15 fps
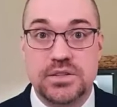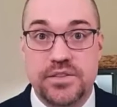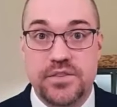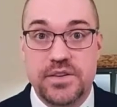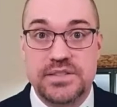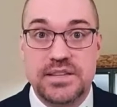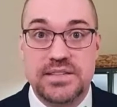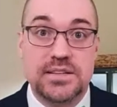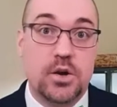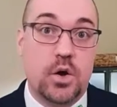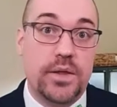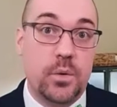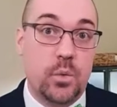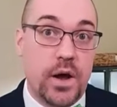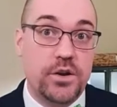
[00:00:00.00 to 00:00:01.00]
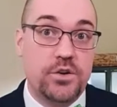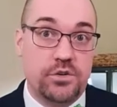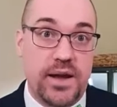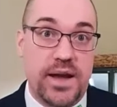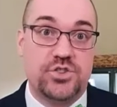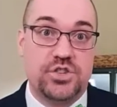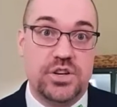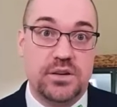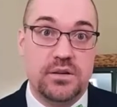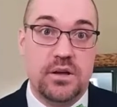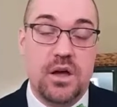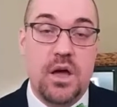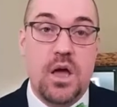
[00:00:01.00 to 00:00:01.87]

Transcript: differences in only one direction,